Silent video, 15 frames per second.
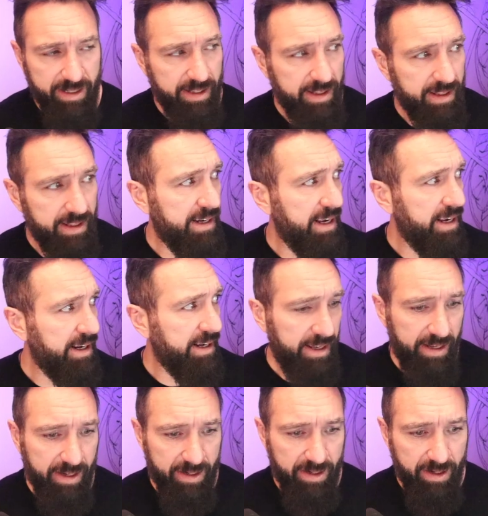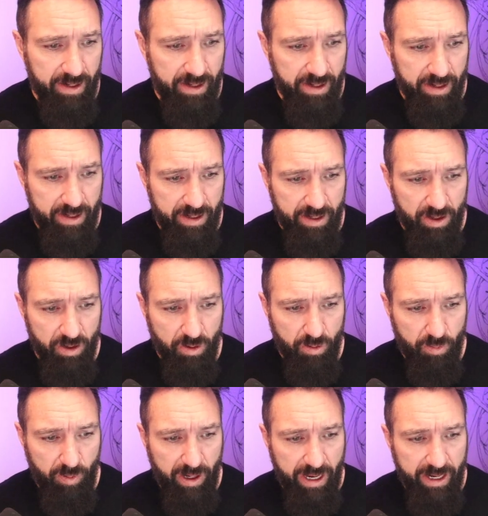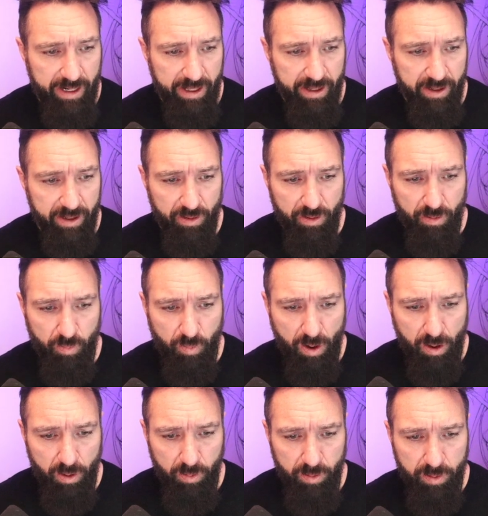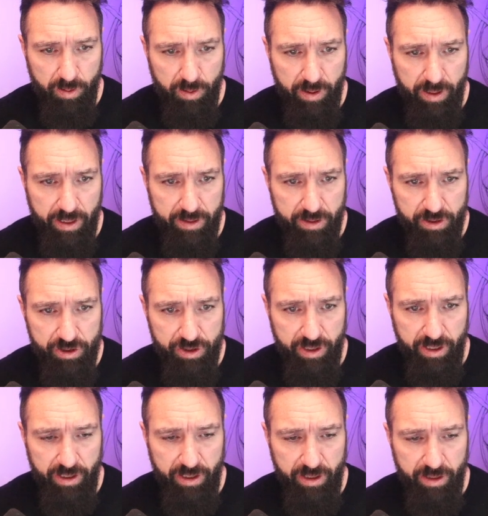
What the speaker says: that data in, creating the row in the sheet.